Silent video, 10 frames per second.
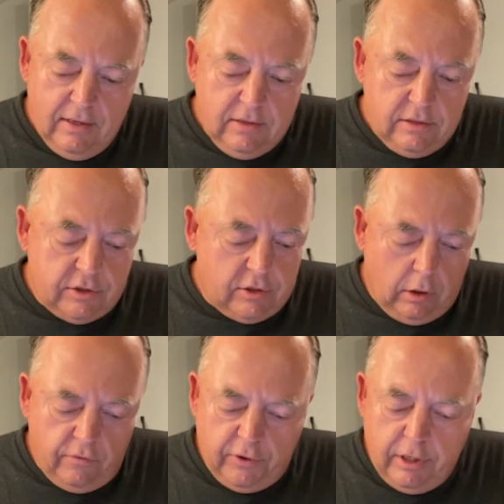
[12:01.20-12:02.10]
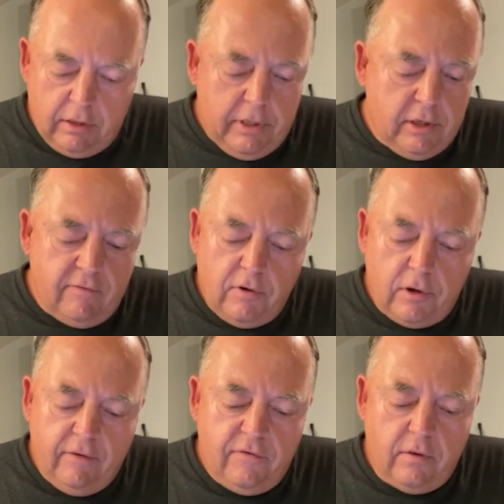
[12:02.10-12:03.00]
So if you're going to be
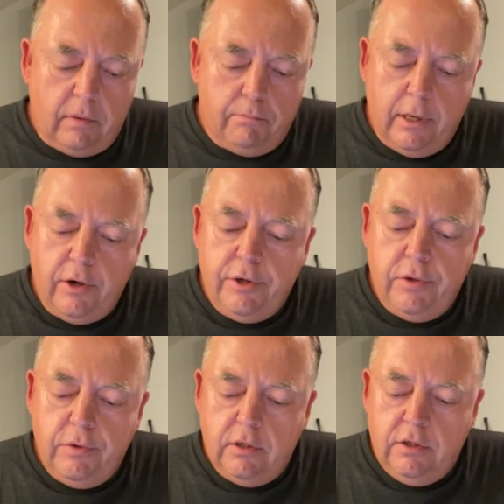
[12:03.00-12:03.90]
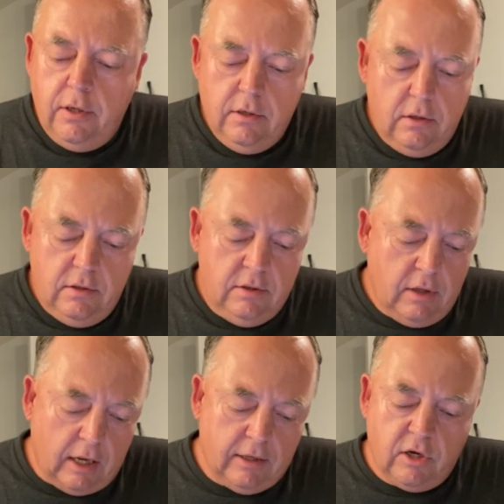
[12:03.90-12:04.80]
converting from a bigger unit,
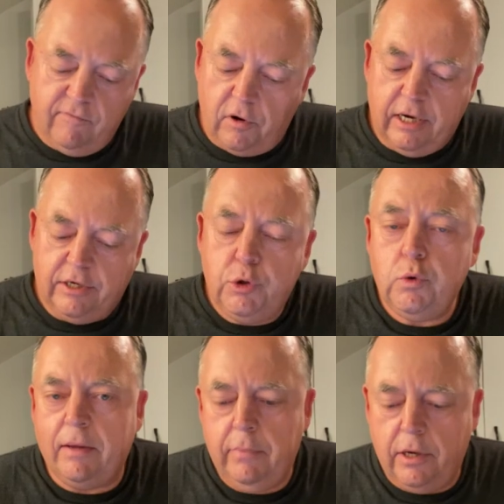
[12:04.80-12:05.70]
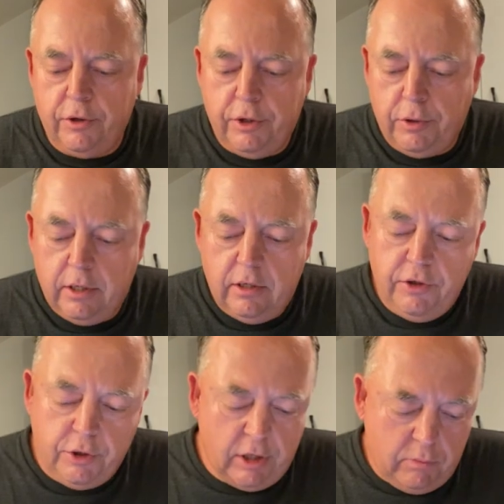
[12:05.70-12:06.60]
converting to a bigger unit,
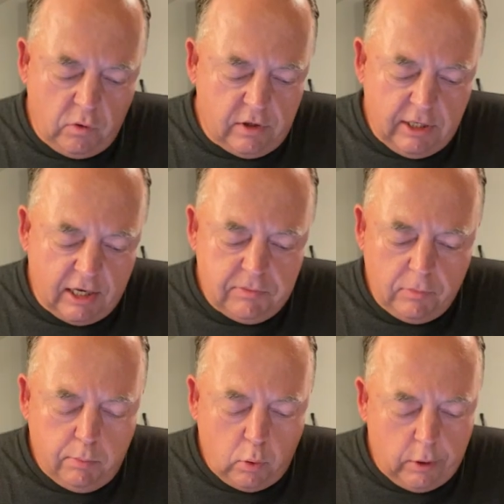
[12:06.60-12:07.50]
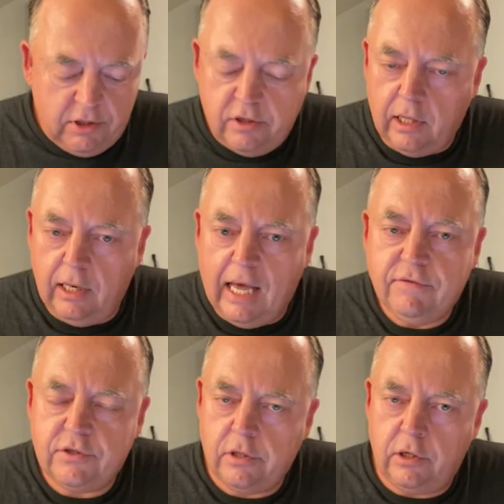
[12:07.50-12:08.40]
you're going to move the decimal point to the left,
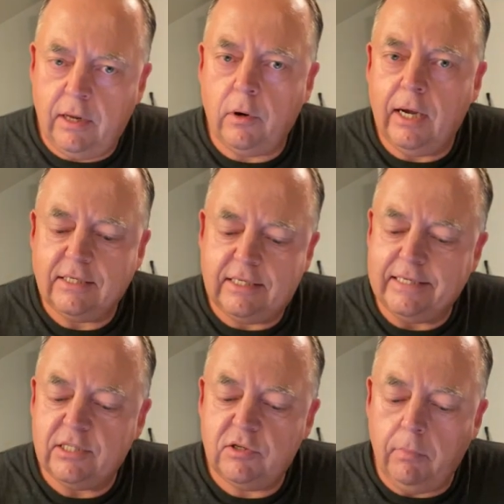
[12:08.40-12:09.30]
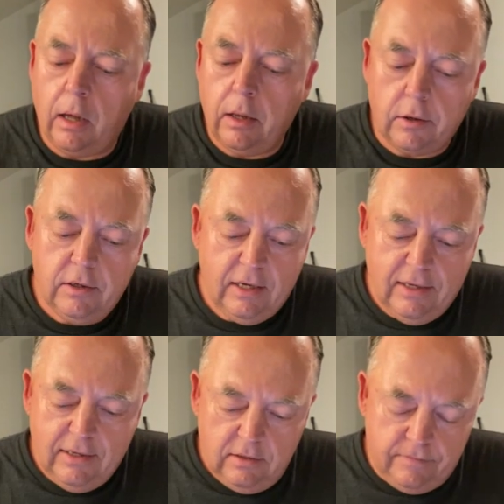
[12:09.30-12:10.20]
so the number has to get smaller.
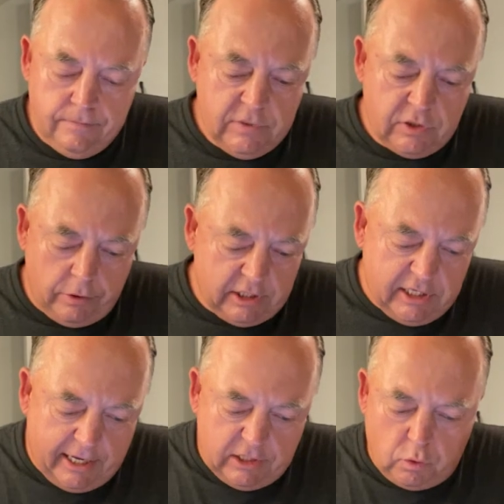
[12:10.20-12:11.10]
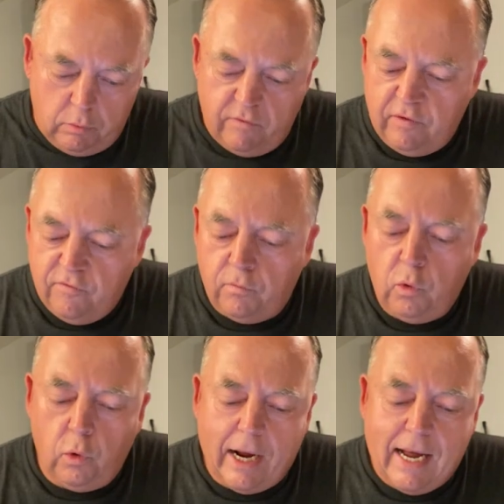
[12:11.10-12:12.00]
So in this case, we're moving from
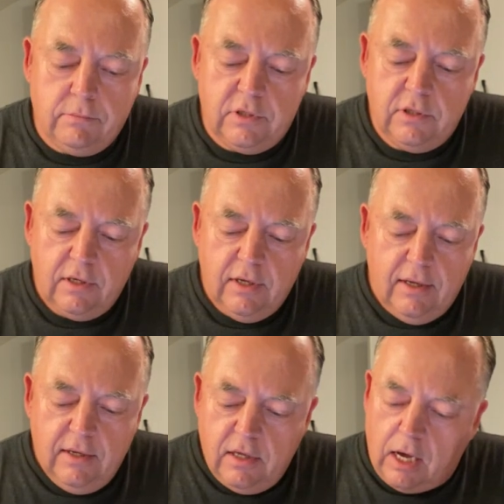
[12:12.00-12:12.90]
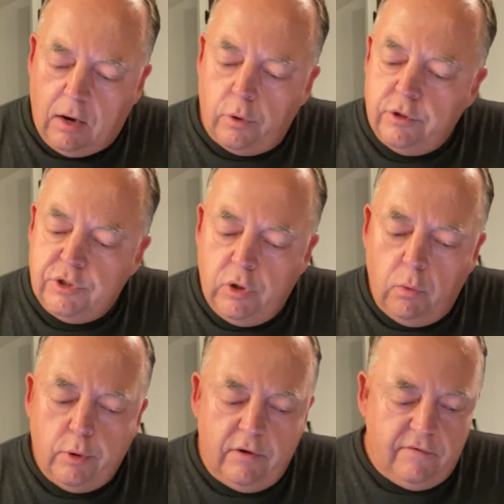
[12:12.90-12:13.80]
grams where there's no
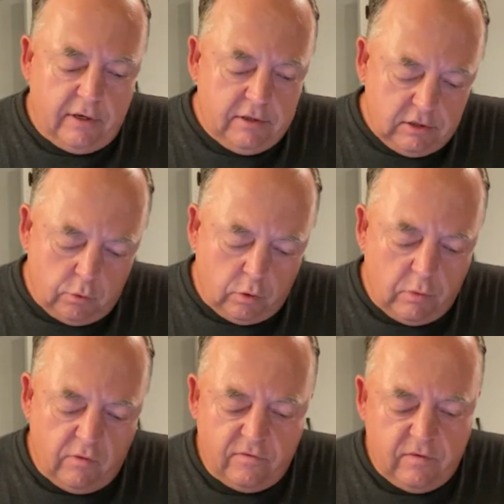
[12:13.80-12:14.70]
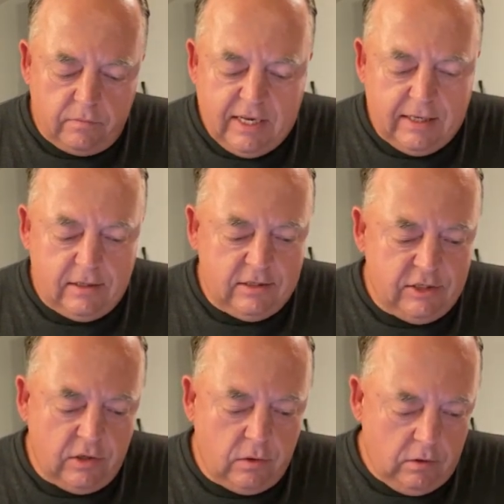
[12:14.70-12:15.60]
prefix, so we're moving from 10 to the
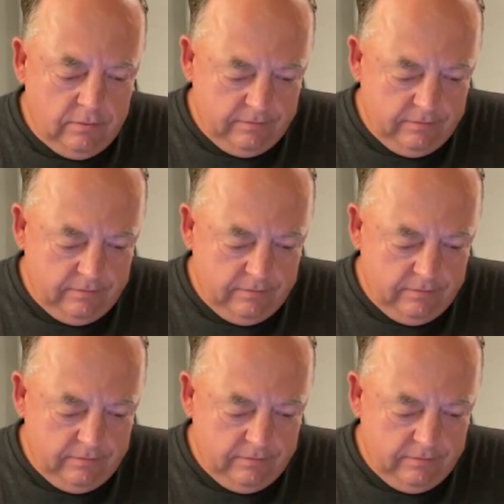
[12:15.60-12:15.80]
0.